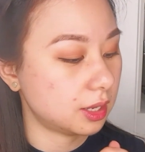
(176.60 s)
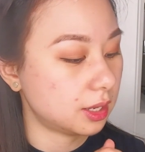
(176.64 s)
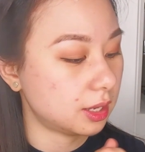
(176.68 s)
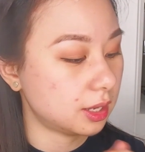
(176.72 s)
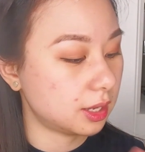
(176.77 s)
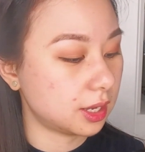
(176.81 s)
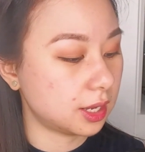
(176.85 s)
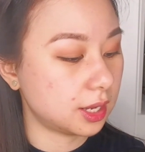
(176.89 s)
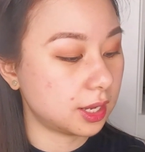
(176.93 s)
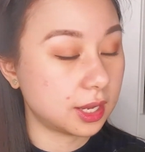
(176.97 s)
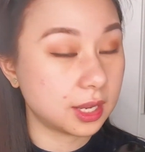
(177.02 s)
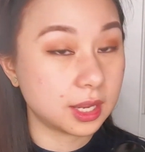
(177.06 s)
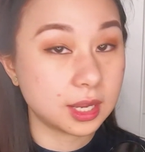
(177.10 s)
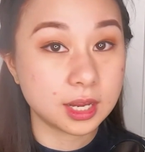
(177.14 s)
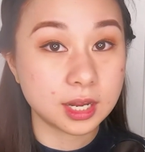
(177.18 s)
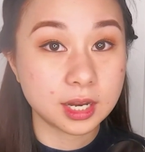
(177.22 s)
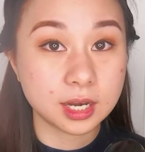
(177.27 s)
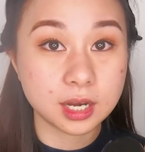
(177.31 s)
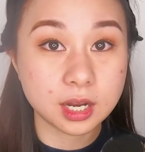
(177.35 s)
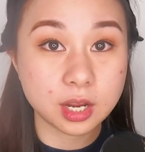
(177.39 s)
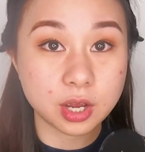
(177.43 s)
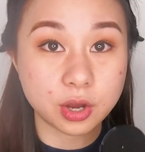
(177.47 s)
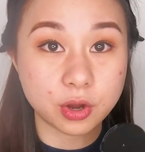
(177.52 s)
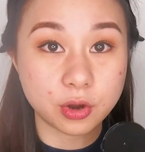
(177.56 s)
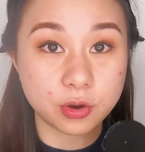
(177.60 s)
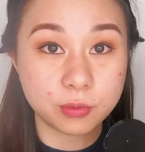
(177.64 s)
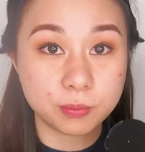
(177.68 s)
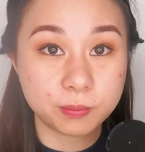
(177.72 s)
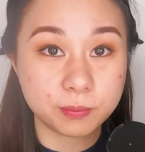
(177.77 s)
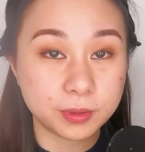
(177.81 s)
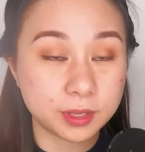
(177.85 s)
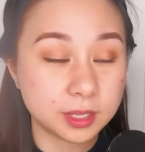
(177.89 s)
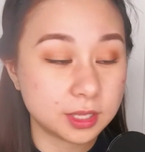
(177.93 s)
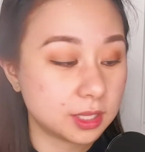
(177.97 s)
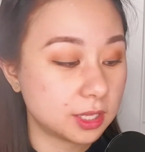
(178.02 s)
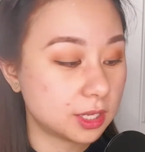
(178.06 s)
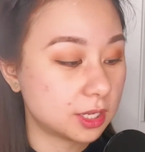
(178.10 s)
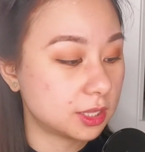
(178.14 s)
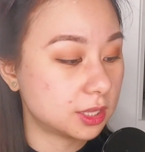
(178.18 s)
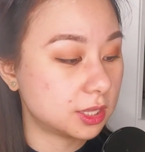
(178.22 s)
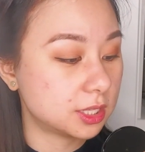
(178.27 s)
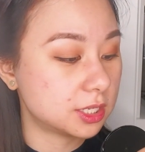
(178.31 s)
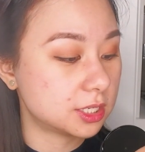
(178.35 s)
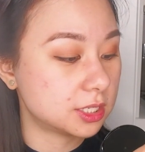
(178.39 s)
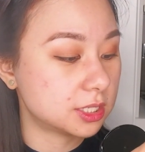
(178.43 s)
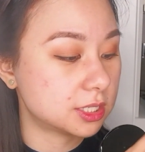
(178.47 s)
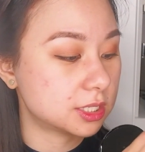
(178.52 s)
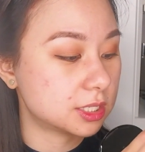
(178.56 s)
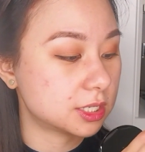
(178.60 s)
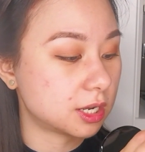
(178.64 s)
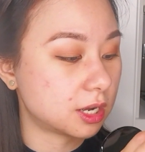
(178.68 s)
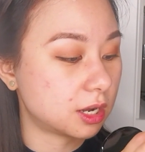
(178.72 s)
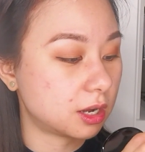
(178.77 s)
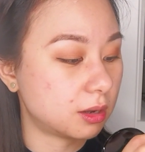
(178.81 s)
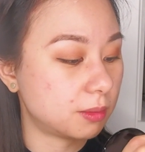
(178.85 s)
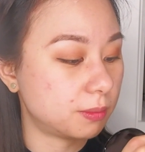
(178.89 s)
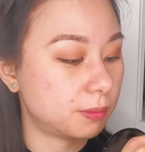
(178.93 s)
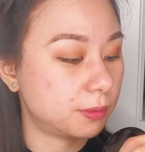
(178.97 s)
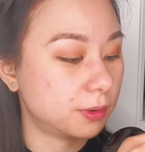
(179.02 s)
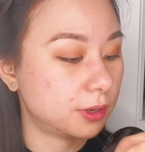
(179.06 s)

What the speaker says: and open this up.